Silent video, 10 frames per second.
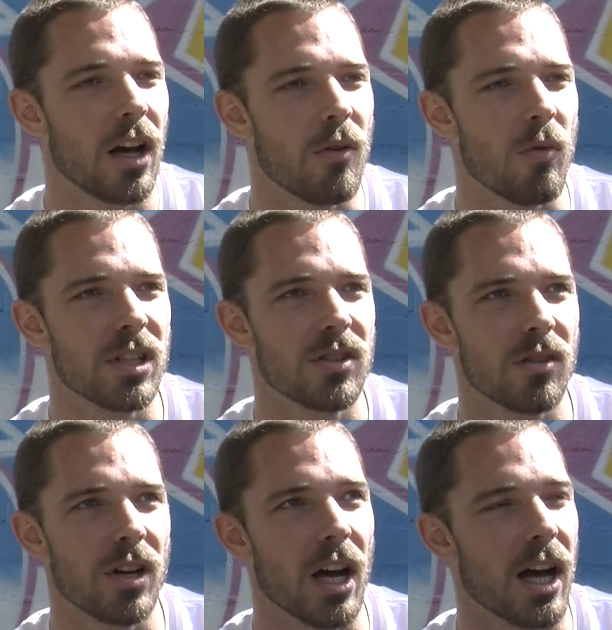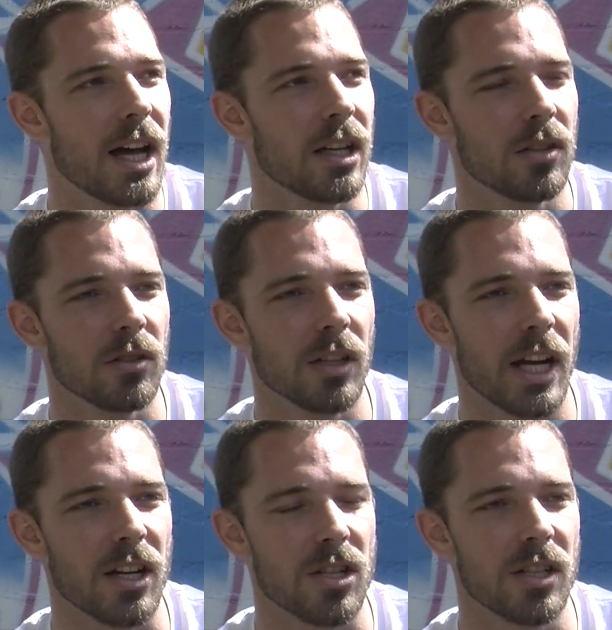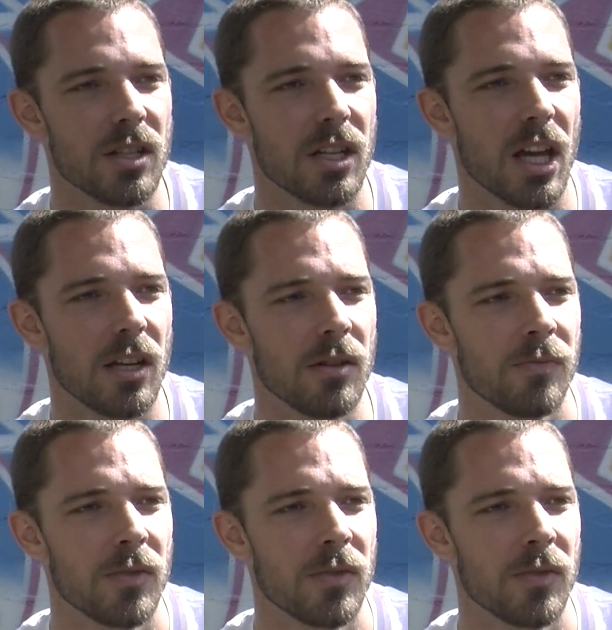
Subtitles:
I once saw an article that actually said,